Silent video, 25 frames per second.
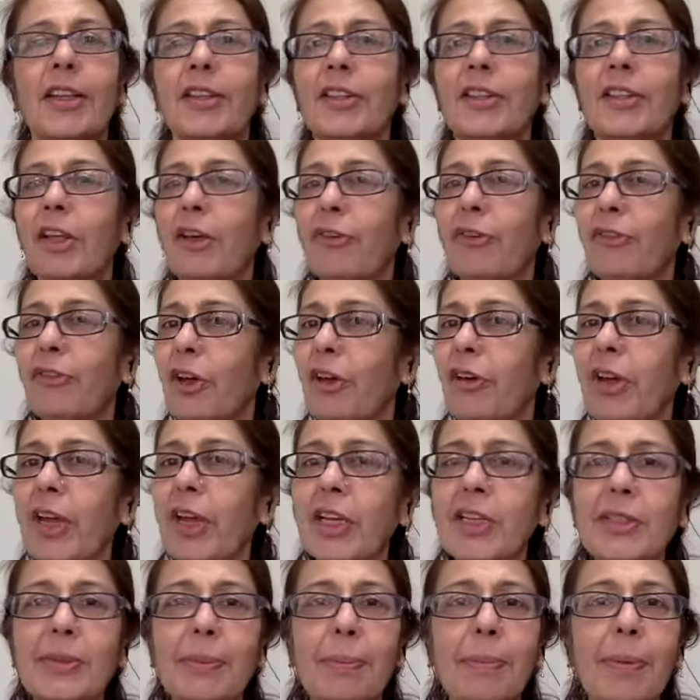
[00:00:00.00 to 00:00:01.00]
they're very
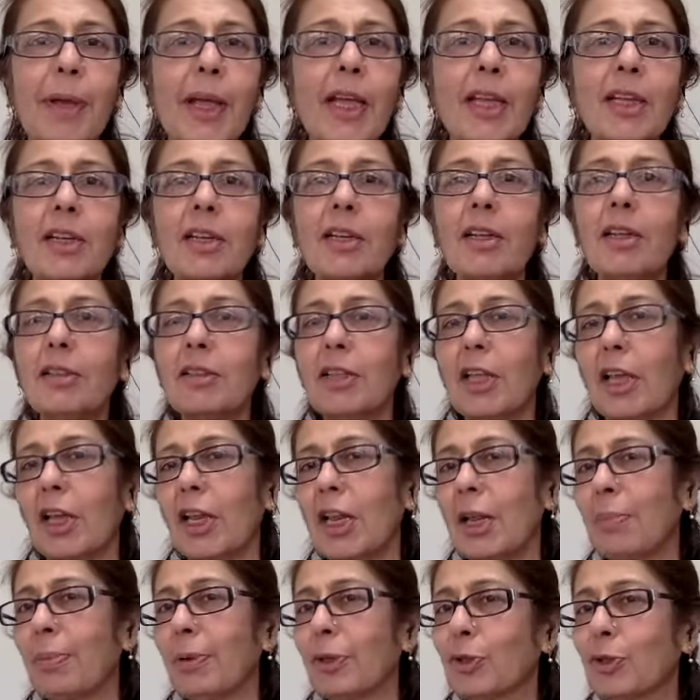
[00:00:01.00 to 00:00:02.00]
independent,
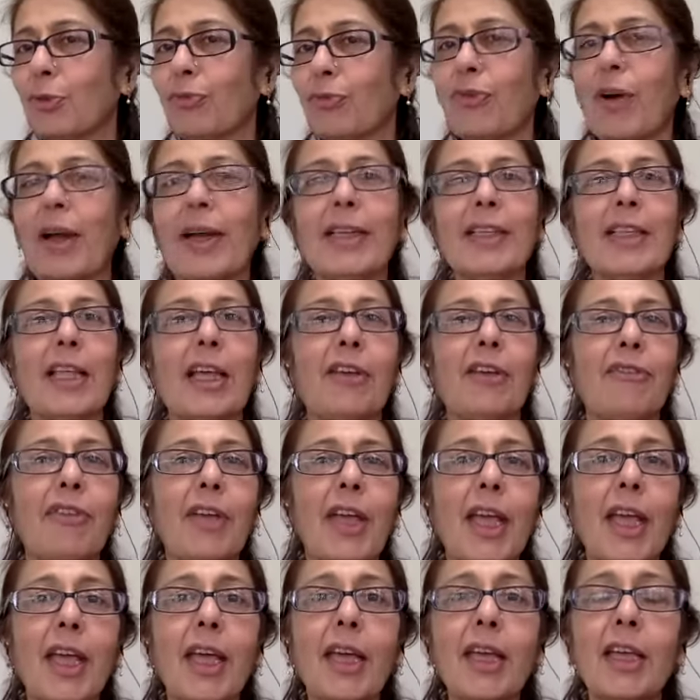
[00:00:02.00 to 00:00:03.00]
they're able to find their
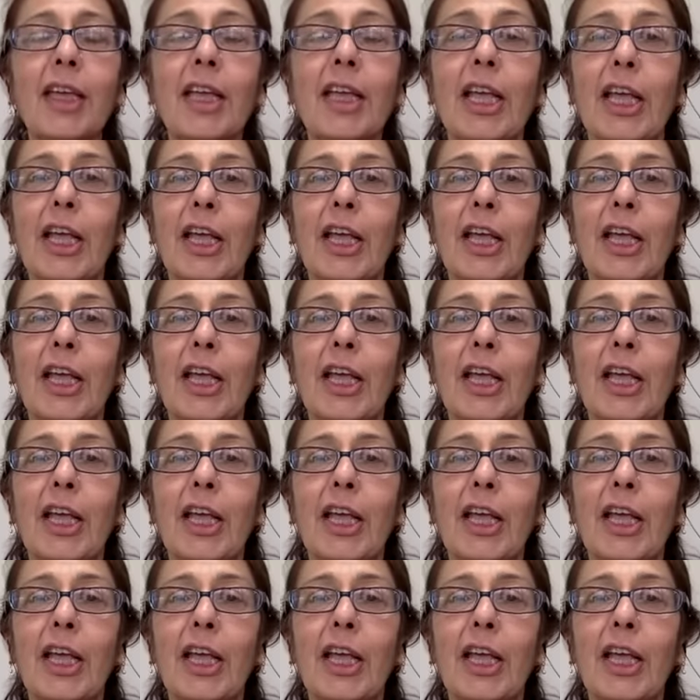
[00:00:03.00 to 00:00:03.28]
way,